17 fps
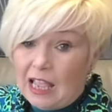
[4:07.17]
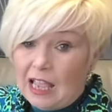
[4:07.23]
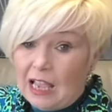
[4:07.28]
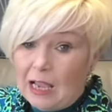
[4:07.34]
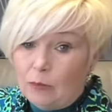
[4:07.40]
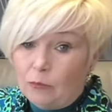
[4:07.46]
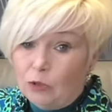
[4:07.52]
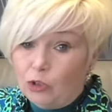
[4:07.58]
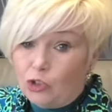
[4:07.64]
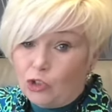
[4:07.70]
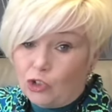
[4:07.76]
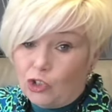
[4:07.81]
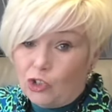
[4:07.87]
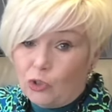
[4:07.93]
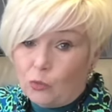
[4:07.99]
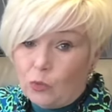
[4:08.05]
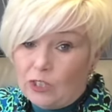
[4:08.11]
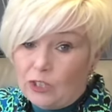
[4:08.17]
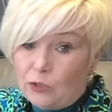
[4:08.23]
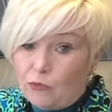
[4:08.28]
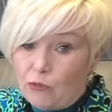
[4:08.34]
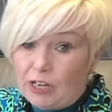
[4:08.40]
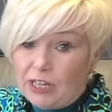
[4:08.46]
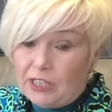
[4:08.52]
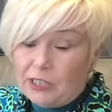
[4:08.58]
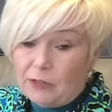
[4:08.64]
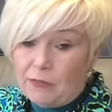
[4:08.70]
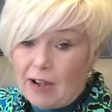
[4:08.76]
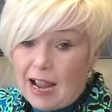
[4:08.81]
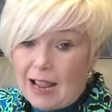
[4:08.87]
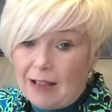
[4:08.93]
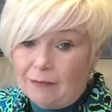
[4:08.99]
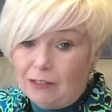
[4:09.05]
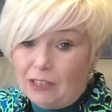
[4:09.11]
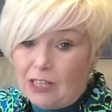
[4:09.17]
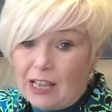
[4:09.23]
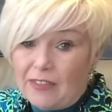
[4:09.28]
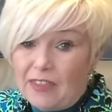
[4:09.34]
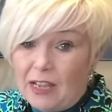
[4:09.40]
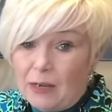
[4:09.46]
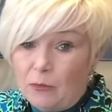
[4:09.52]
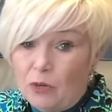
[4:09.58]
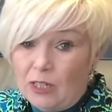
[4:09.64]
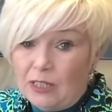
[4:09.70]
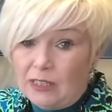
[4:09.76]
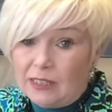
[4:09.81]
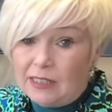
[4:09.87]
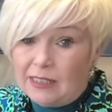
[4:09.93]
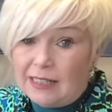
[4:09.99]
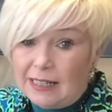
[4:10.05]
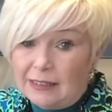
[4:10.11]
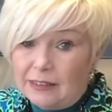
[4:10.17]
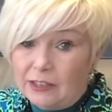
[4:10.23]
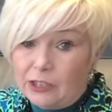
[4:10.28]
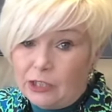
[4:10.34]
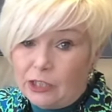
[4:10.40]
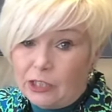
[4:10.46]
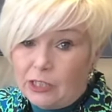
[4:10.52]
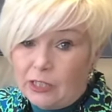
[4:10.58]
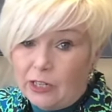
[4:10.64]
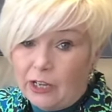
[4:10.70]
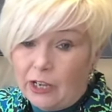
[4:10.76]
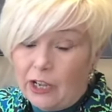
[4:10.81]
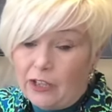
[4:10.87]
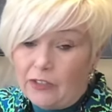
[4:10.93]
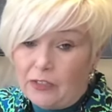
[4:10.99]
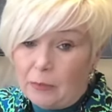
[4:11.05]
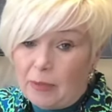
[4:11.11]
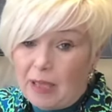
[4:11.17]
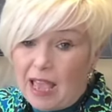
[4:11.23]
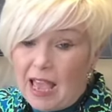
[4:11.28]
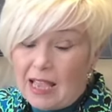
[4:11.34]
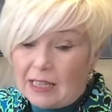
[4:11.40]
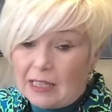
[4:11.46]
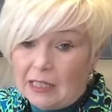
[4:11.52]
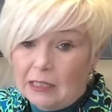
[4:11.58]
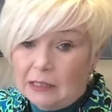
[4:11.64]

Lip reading: and we'll just swizz Rita around, and then went standard at the back.